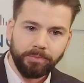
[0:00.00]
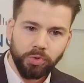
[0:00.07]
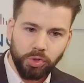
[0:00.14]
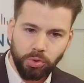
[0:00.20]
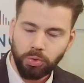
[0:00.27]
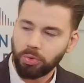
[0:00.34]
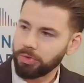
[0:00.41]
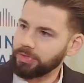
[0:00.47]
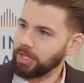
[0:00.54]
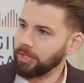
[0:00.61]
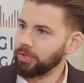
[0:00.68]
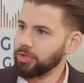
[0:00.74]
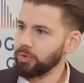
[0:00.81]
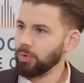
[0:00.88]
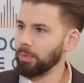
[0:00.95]
tools in
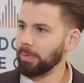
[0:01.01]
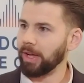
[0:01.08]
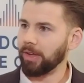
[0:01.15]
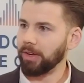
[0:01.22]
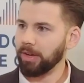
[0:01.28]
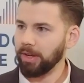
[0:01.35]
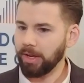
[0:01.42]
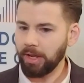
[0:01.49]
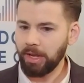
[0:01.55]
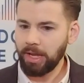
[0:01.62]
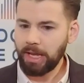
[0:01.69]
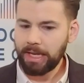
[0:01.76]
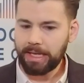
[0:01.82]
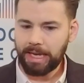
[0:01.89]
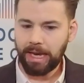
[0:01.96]
your tool belt
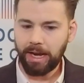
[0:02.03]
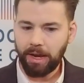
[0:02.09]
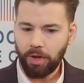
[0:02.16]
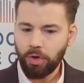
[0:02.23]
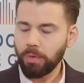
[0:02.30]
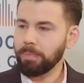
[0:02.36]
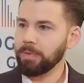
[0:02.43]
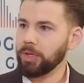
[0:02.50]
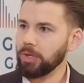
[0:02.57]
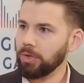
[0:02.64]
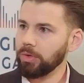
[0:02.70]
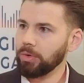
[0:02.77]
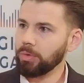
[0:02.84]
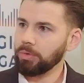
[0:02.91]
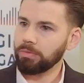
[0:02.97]
can help
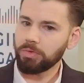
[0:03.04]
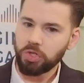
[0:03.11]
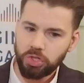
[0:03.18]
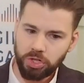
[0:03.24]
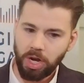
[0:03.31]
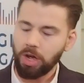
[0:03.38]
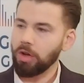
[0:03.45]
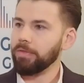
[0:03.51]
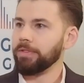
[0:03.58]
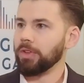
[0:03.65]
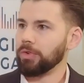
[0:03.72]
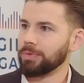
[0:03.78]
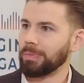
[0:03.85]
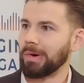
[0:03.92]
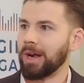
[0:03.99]
you solve
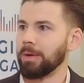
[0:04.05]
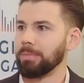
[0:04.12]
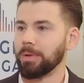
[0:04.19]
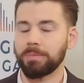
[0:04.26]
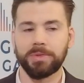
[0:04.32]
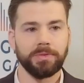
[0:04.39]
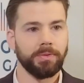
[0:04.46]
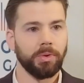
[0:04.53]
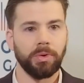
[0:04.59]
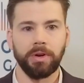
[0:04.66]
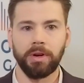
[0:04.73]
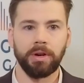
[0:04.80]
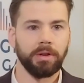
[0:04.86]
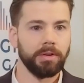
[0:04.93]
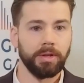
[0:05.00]
those problems.
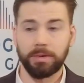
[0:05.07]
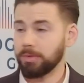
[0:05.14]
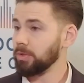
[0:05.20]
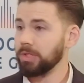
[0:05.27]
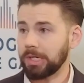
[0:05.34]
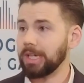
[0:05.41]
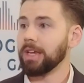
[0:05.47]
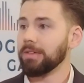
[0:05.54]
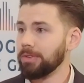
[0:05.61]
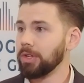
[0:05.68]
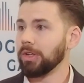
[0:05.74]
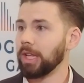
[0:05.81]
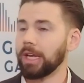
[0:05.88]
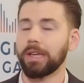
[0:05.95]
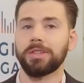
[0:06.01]
To give you
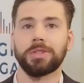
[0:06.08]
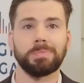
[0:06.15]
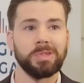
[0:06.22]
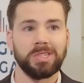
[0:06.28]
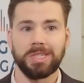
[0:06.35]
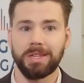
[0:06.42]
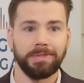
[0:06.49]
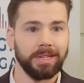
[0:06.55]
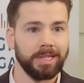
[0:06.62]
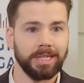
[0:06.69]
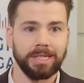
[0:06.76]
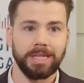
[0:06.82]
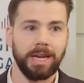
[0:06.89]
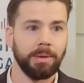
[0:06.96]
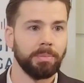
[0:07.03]
like a specific
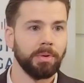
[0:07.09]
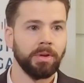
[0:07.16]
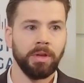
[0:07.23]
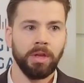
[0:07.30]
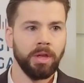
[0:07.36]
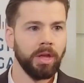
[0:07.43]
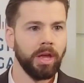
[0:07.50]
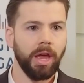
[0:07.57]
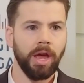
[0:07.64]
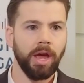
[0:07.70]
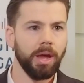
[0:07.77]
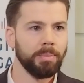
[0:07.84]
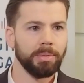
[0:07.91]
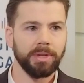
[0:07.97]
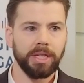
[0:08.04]
example,
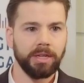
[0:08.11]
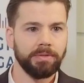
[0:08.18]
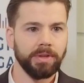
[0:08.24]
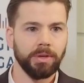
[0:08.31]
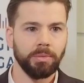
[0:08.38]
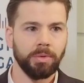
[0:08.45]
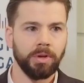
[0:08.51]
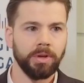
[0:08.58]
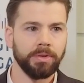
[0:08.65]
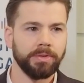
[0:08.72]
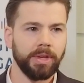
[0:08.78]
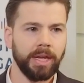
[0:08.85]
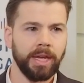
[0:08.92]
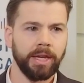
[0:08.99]
I believe it was